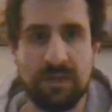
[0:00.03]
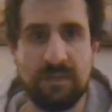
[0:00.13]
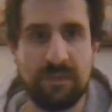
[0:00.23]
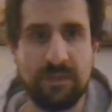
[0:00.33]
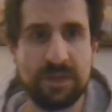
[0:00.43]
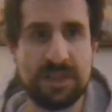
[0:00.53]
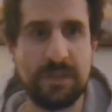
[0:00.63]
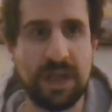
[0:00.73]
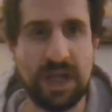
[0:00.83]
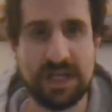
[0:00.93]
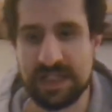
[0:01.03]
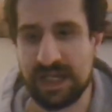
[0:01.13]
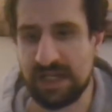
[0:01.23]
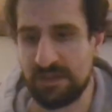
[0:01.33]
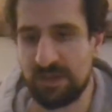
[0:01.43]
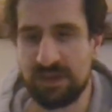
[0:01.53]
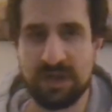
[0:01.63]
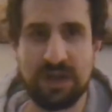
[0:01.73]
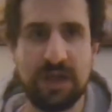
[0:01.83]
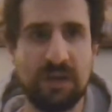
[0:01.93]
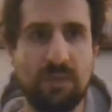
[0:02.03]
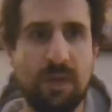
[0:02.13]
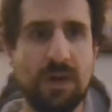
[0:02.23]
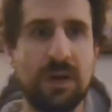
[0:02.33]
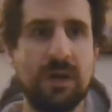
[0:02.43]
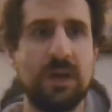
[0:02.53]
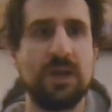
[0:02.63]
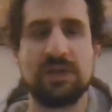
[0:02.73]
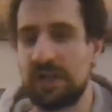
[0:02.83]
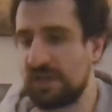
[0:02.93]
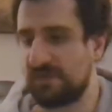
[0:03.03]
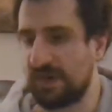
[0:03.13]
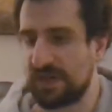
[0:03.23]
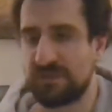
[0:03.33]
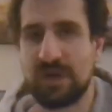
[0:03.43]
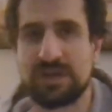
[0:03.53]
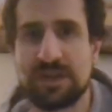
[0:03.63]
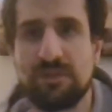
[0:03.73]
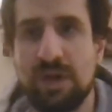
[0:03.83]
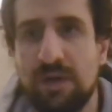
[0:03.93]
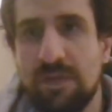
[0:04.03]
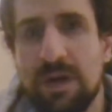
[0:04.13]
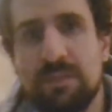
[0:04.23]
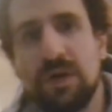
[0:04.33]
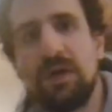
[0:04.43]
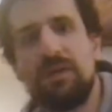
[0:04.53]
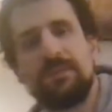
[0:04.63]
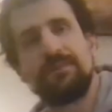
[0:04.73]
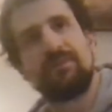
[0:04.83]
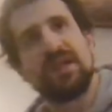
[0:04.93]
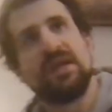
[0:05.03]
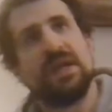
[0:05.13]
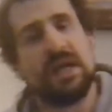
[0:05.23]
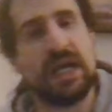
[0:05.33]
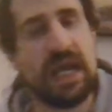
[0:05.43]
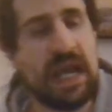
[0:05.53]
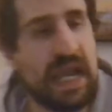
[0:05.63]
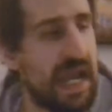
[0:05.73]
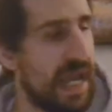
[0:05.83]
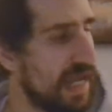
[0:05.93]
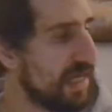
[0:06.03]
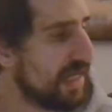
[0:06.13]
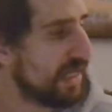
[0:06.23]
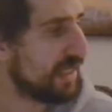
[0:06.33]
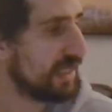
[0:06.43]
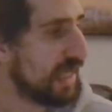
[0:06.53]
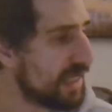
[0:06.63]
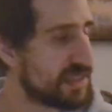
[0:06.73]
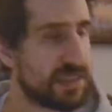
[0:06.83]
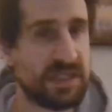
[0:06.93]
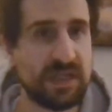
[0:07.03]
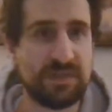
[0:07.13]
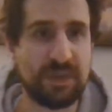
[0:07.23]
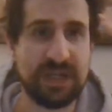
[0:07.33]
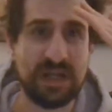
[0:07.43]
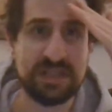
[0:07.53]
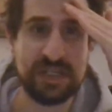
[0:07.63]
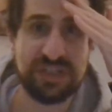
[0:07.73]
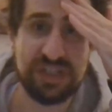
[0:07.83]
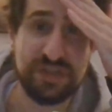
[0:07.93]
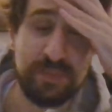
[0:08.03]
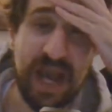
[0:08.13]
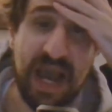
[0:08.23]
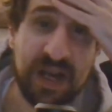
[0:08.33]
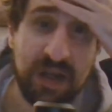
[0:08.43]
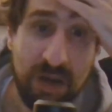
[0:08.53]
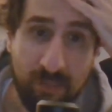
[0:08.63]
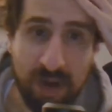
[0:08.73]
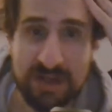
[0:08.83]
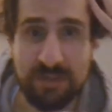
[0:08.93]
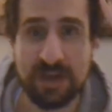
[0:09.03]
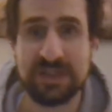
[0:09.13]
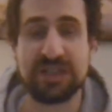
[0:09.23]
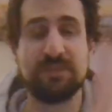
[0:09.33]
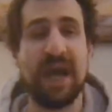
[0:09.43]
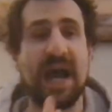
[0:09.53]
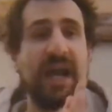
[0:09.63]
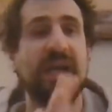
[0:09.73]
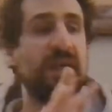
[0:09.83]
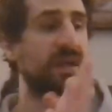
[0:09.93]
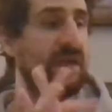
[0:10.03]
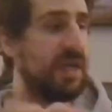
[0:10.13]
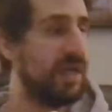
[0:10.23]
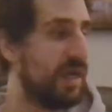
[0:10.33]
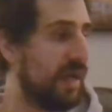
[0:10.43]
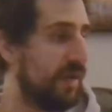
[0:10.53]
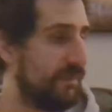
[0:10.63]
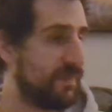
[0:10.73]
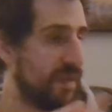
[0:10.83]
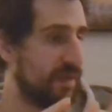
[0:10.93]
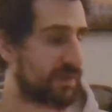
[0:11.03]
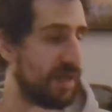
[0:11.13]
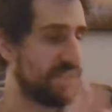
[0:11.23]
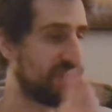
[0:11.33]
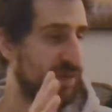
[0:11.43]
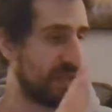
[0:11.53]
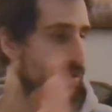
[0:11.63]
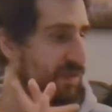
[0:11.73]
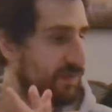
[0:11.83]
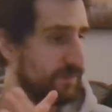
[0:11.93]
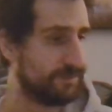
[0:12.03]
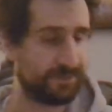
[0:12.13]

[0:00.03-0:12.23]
What's up, guys? AWO here, Air Warrior. So I just finished watching the Royal Rumble, and yes, as Mattel says, she's back. Ronda Rousey is back. 2022,